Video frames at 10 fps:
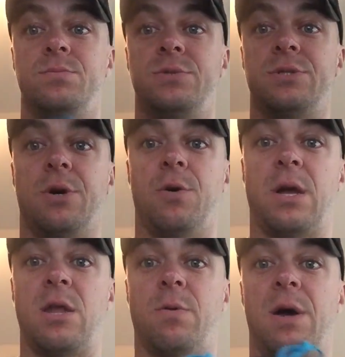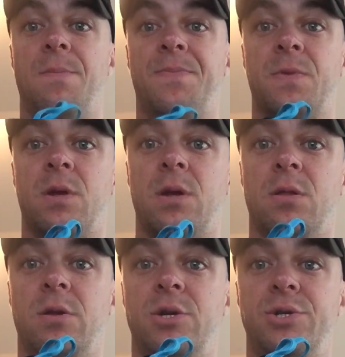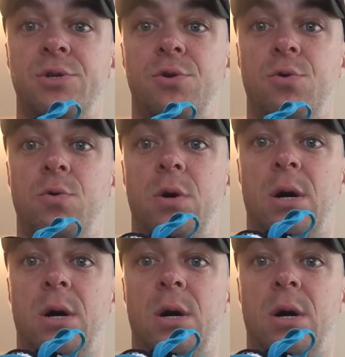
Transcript: So anyway, this shoe,